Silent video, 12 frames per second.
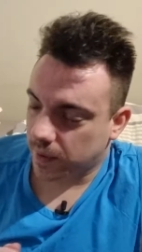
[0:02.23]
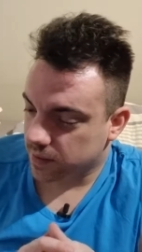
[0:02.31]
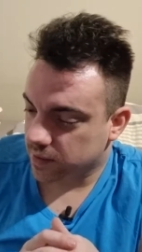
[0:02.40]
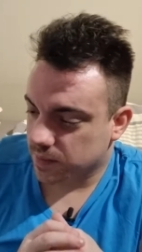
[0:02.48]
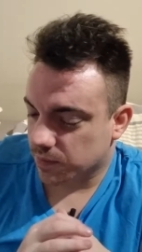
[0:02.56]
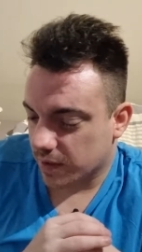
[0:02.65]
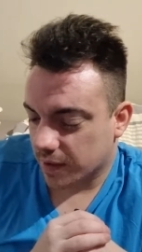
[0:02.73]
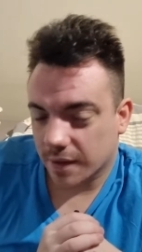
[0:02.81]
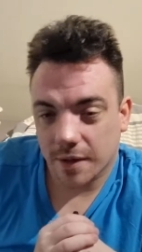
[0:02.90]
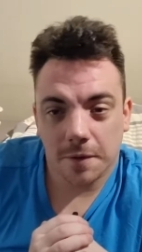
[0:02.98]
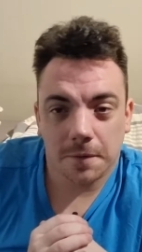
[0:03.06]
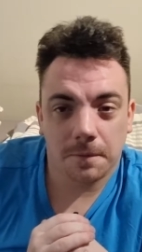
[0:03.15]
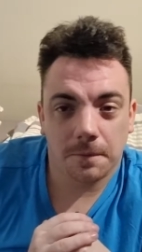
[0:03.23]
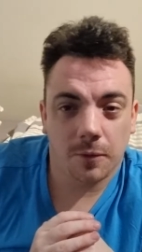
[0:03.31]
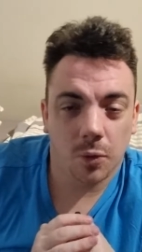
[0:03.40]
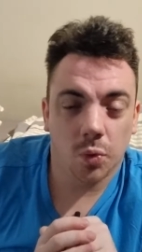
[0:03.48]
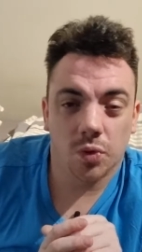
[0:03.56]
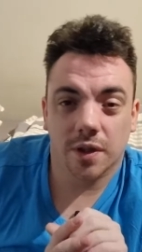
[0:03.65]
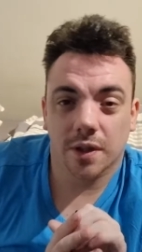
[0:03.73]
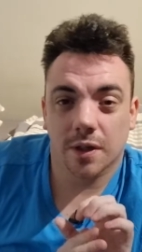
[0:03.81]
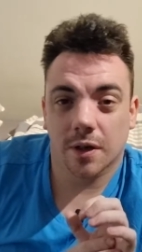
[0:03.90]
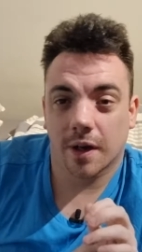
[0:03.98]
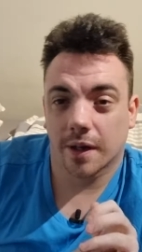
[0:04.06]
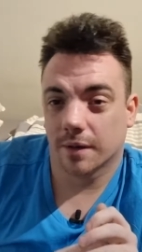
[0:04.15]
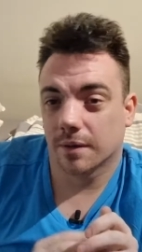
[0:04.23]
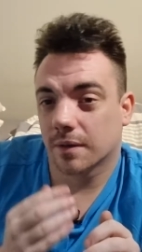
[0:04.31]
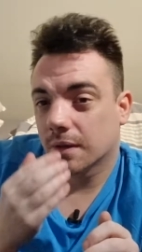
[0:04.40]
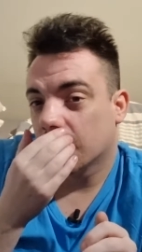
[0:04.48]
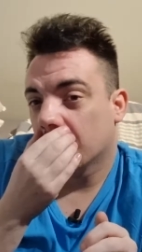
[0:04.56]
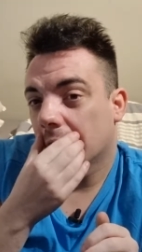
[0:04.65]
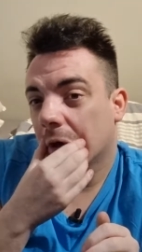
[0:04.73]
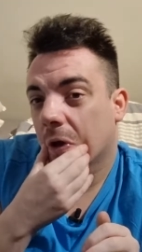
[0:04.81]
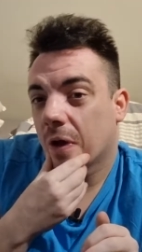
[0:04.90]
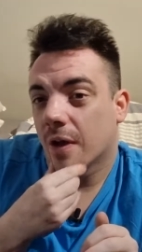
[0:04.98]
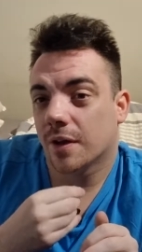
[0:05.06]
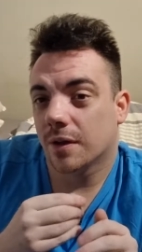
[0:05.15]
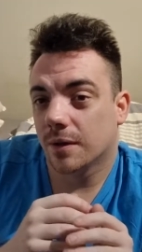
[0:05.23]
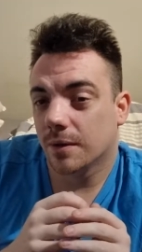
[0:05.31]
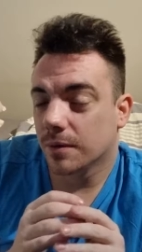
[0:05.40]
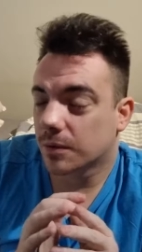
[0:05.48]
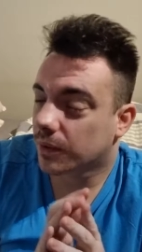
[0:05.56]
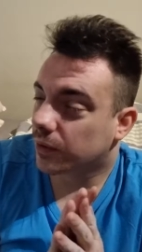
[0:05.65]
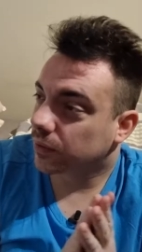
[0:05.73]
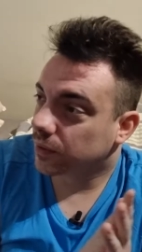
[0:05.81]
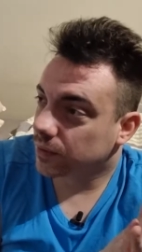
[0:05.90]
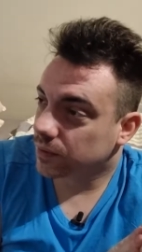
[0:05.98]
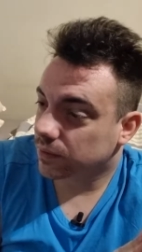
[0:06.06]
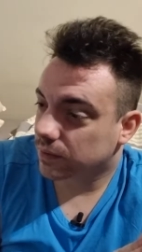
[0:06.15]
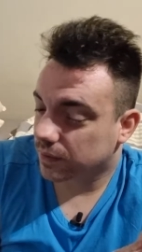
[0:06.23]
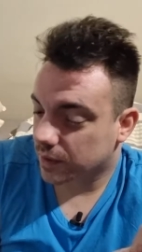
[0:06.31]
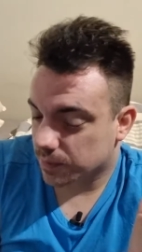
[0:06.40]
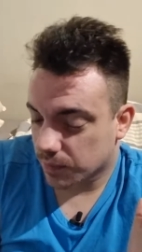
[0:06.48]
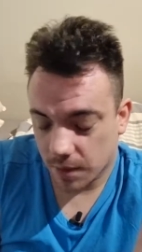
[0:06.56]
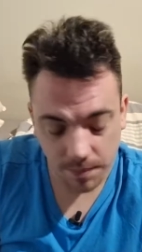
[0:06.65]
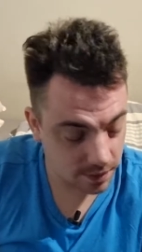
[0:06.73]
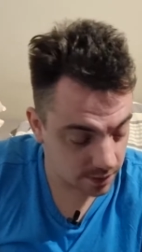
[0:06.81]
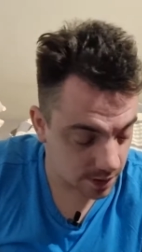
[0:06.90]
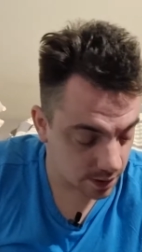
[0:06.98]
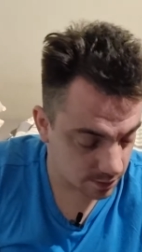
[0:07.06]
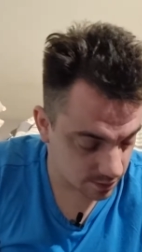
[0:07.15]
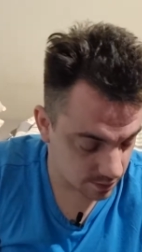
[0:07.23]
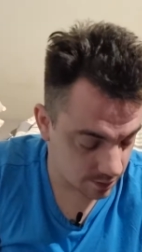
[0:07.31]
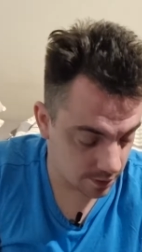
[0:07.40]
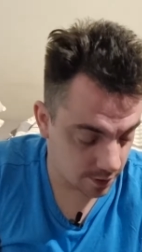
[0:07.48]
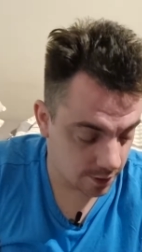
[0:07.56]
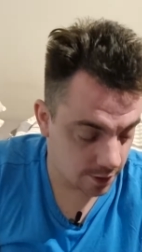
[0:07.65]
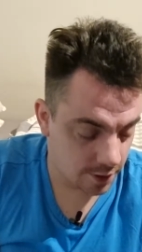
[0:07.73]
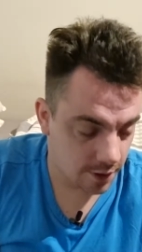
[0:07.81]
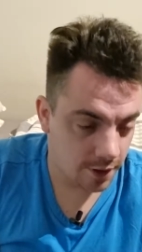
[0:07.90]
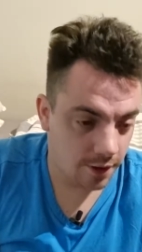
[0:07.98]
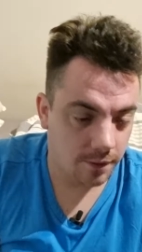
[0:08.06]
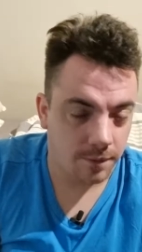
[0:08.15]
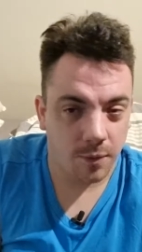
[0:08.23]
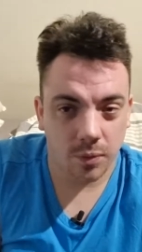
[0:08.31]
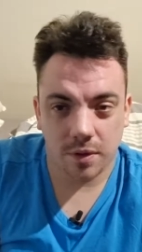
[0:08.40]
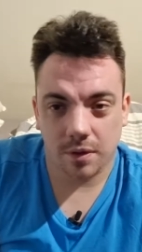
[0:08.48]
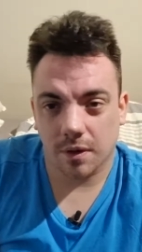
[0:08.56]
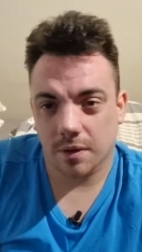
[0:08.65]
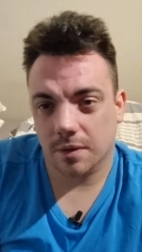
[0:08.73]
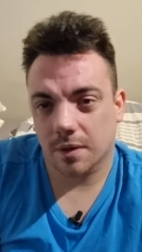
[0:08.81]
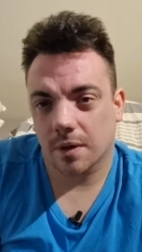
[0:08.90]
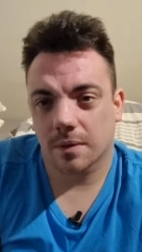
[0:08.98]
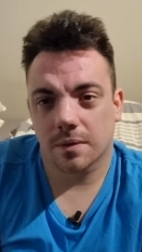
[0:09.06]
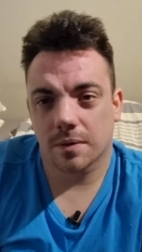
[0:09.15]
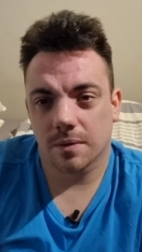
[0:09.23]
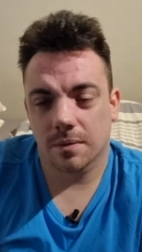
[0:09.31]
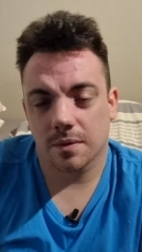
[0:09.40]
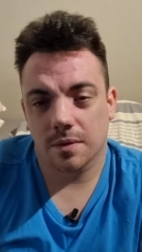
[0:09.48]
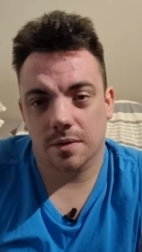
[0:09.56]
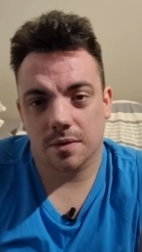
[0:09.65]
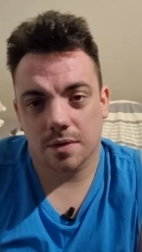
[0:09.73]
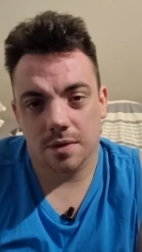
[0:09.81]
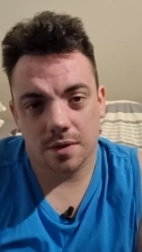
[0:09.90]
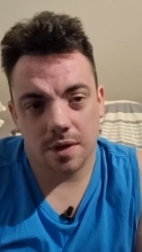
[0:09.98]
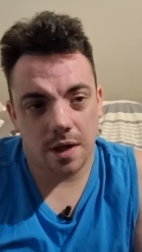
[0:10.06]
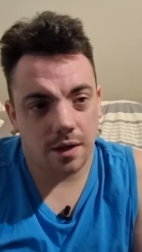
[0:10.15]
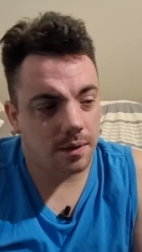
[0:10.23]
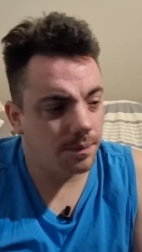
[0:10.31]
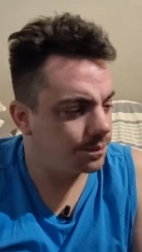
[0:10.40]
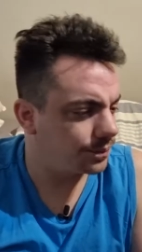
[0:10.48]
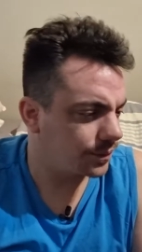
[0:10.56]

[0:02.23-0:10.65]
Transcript: My name's Asthma Ant and this is 49ers news. Well, not news, it's my prediction. The 49ers going to Cincinnati.